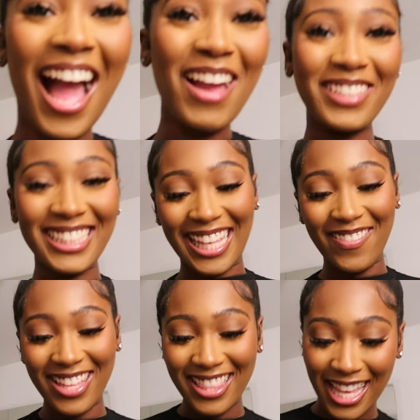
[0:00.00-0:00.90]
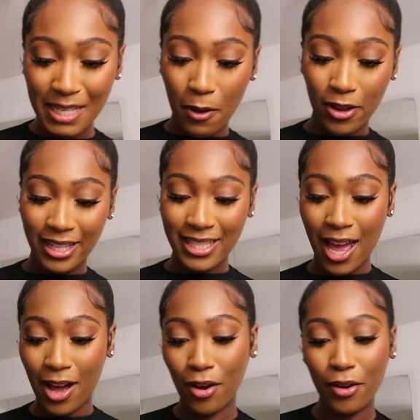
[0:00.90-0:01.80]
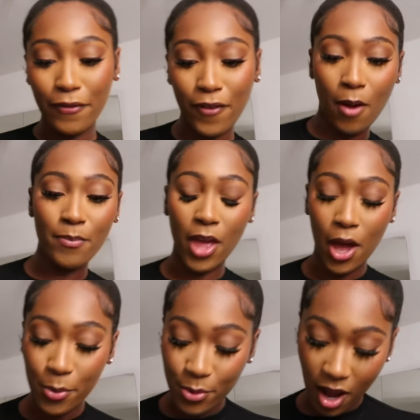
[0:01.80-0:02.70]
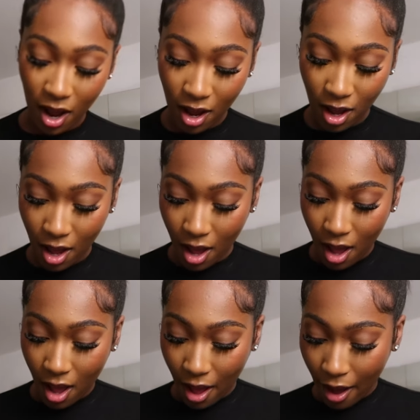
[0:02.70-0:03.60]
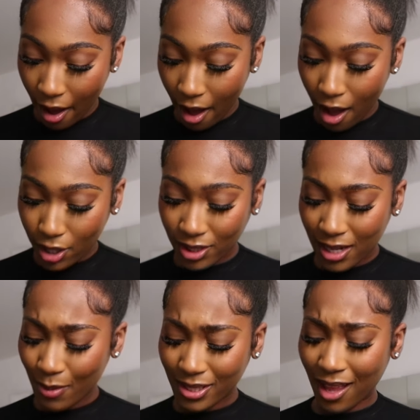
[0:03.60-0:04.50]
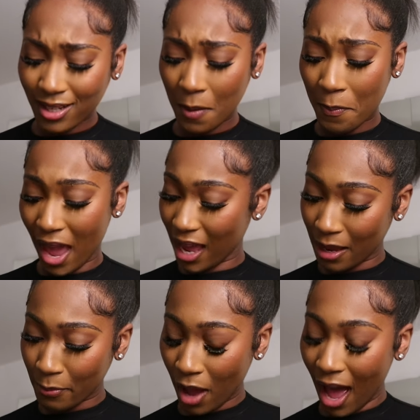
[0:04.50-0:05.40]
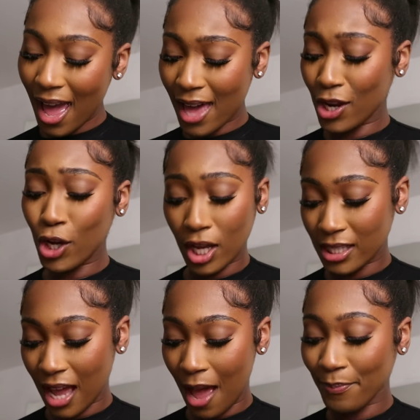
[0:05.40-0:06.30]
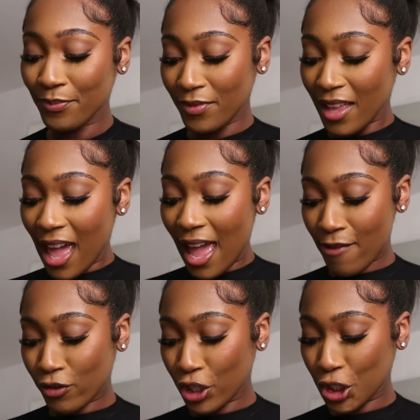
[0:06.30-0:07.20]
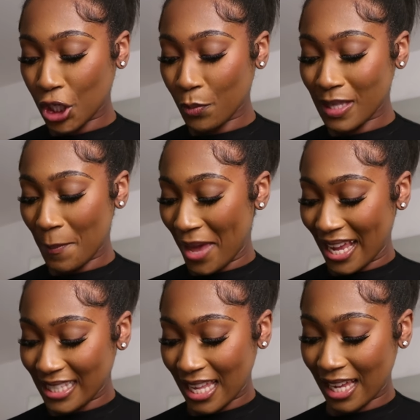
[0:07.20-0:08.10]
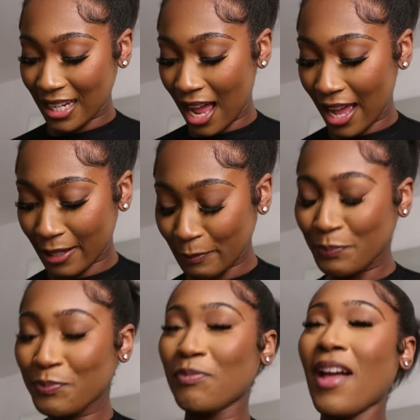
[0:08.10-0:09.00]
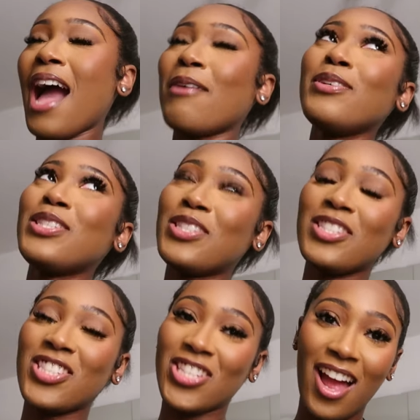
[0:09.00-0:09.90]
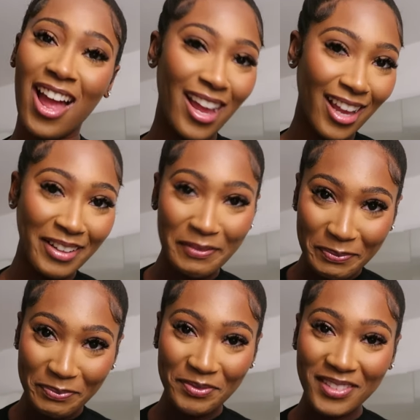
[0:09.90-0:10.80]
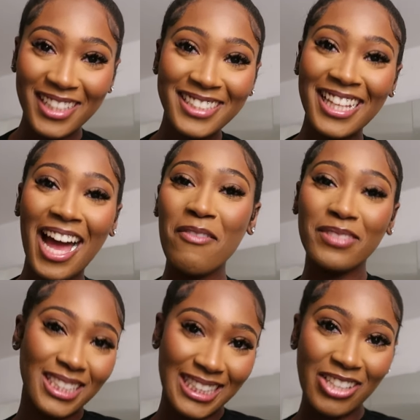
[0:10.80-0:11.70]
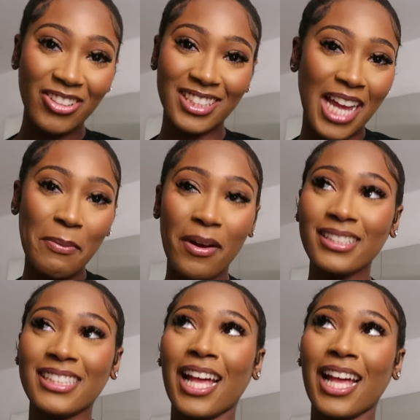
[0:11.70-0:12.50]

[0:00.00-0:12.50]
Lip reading: I was given this ponytail from the owner. She was such a babe. I had a good time. Everyone on the shoot was amazing. Like, I was shy because I'm a secret shy person.